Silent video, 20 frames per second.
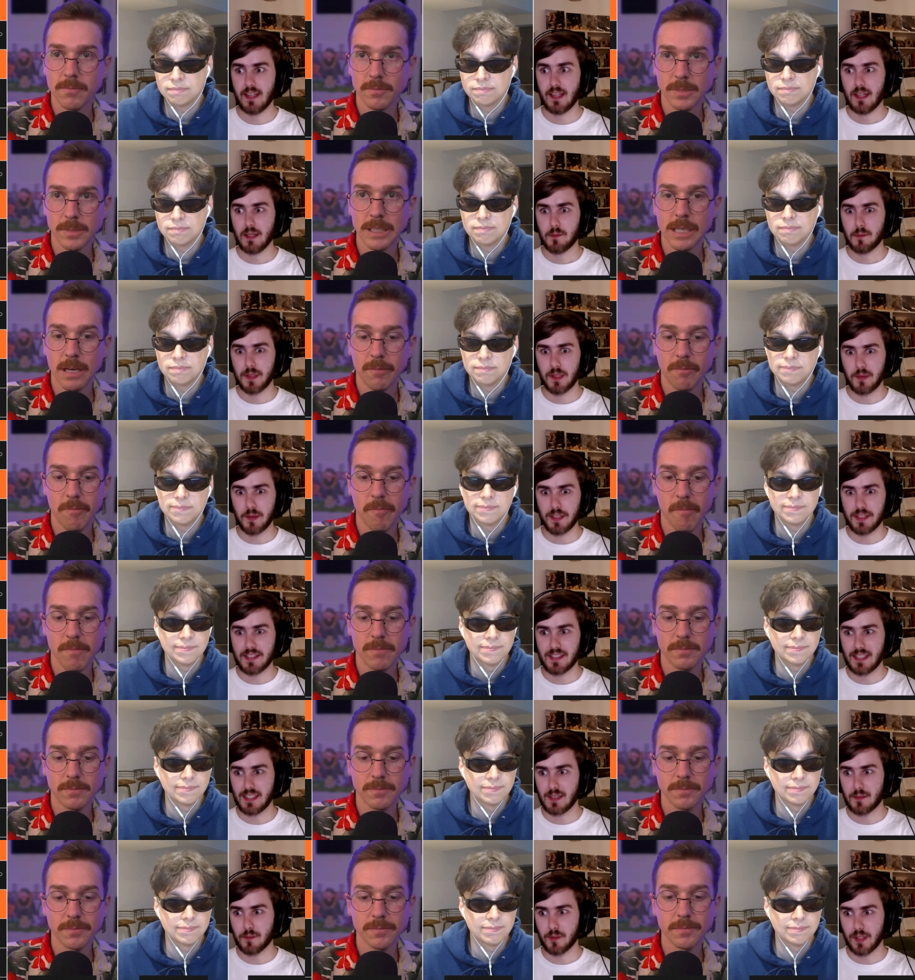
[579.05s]
Speaker 1: Yeah. But I want to
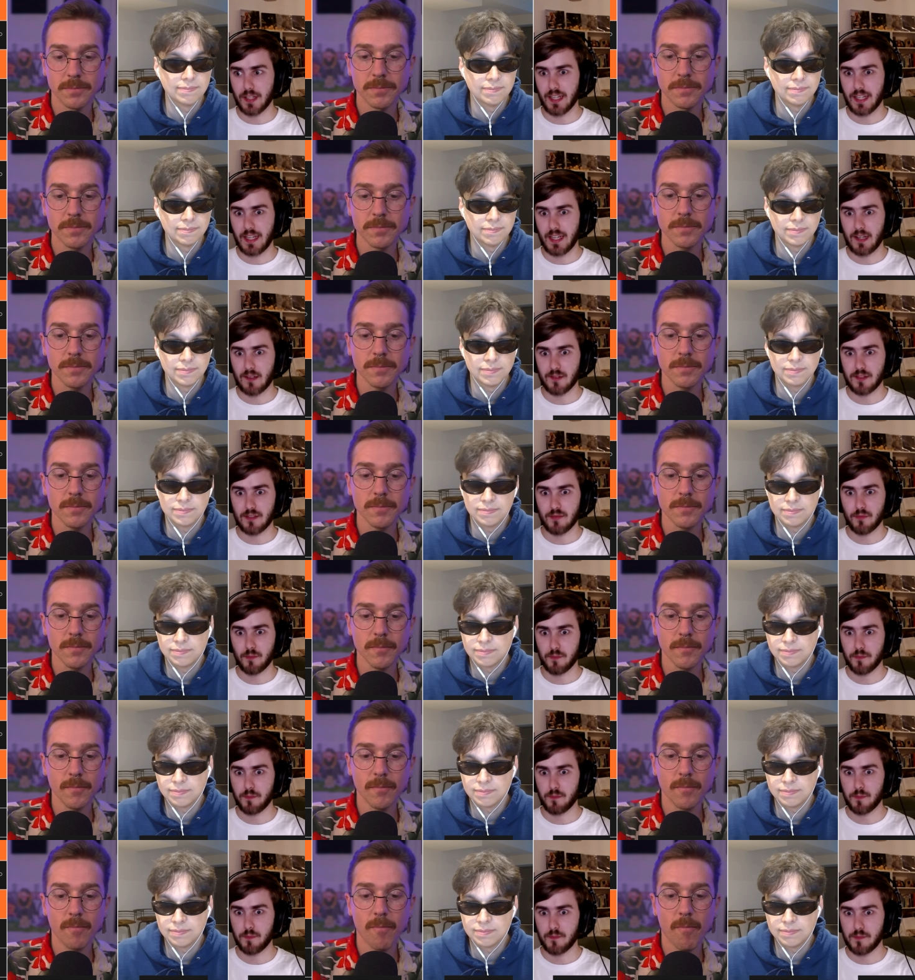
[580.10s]
see them bringing out
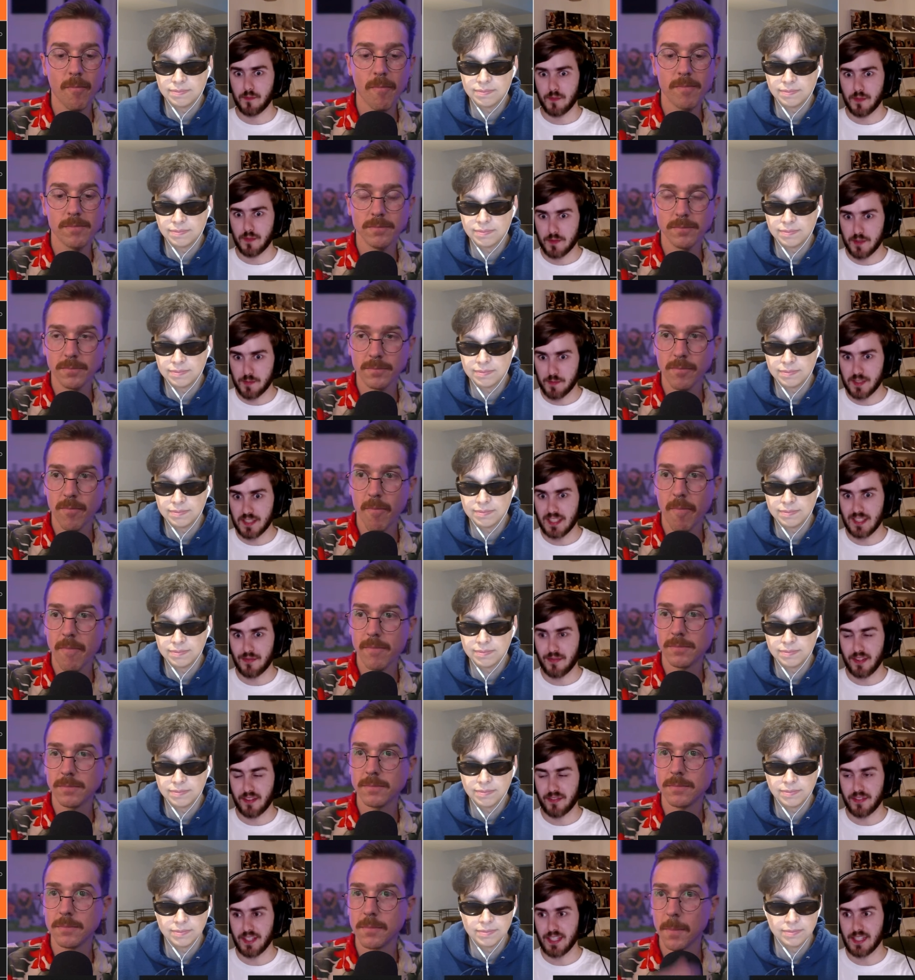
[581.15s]

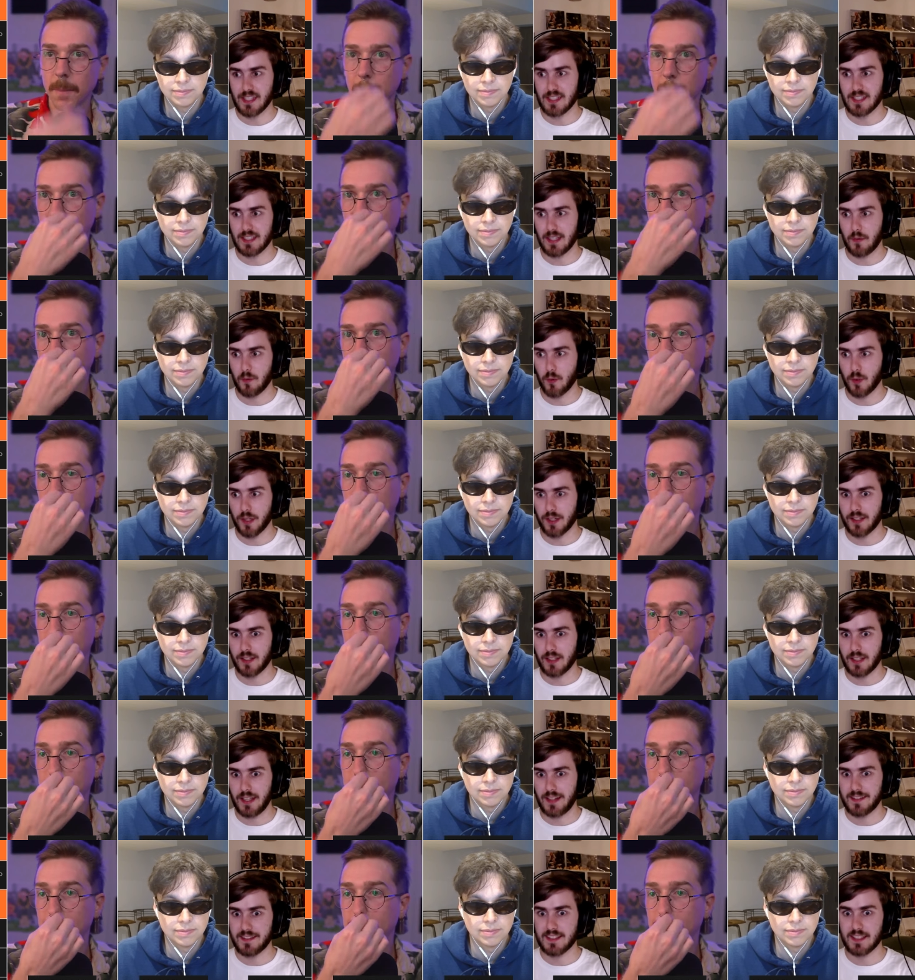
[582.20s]
specific things that work
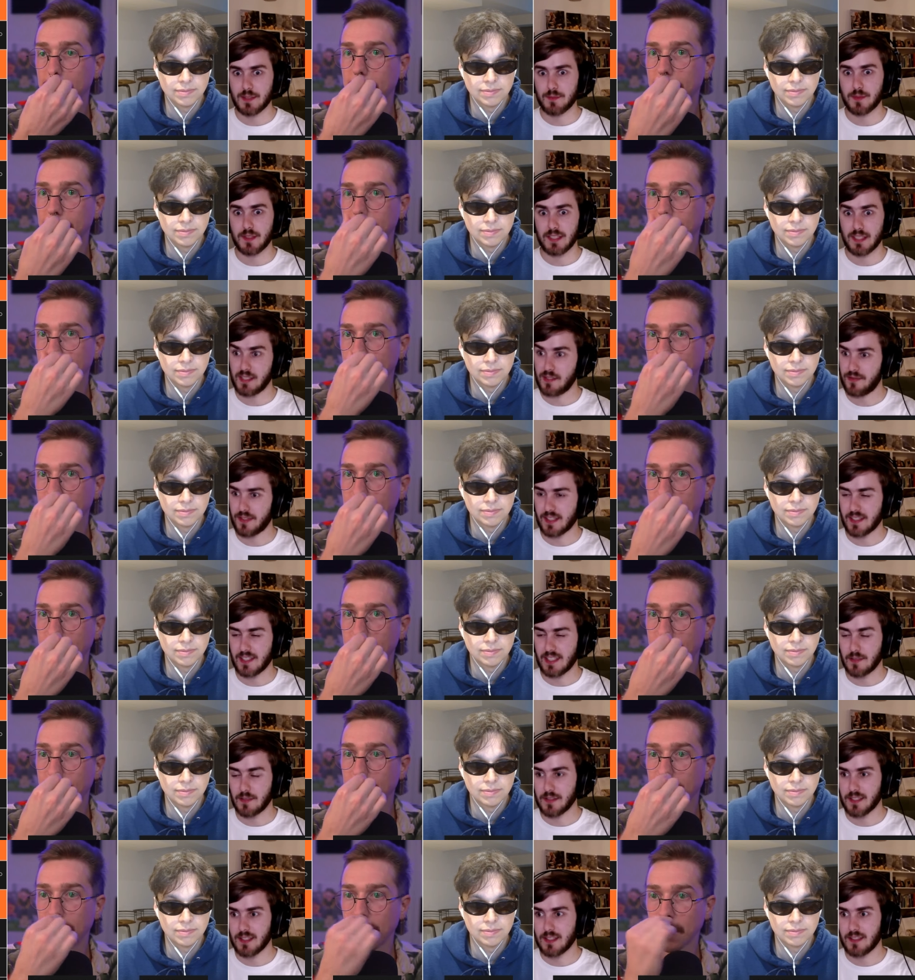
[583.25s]
against specific
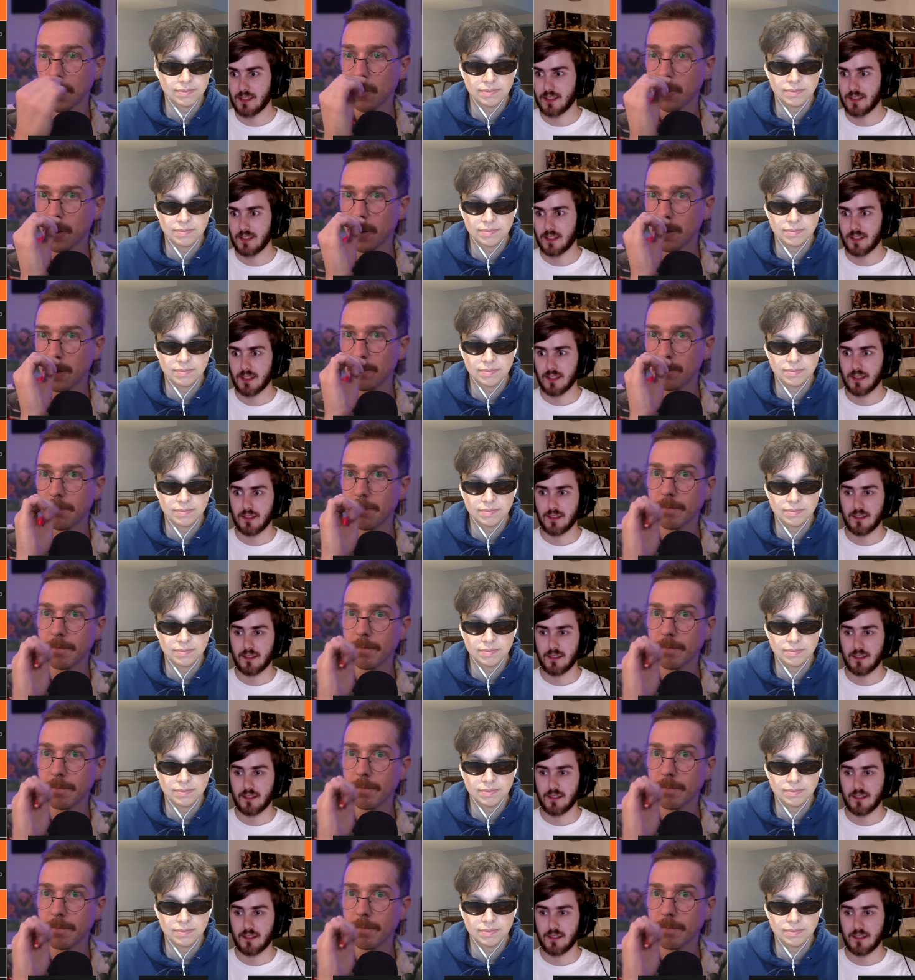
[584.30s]
teams. Right.